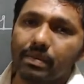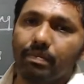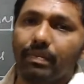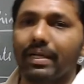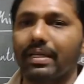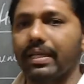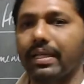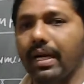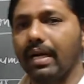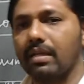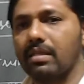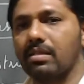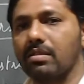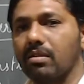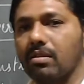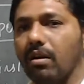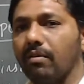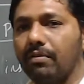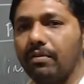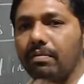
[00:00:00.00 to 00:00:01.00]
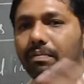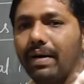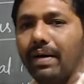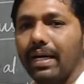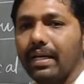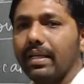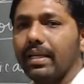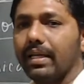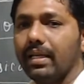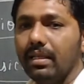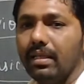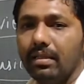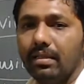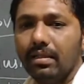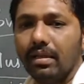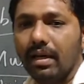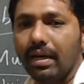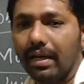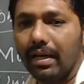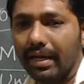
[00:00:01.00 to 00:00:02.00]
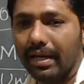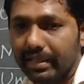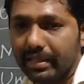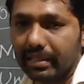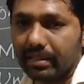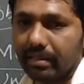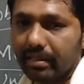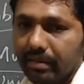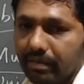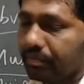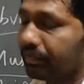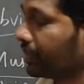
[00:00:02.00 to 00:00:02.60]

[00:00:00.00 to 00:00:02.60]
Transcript: but they are soft by their nature.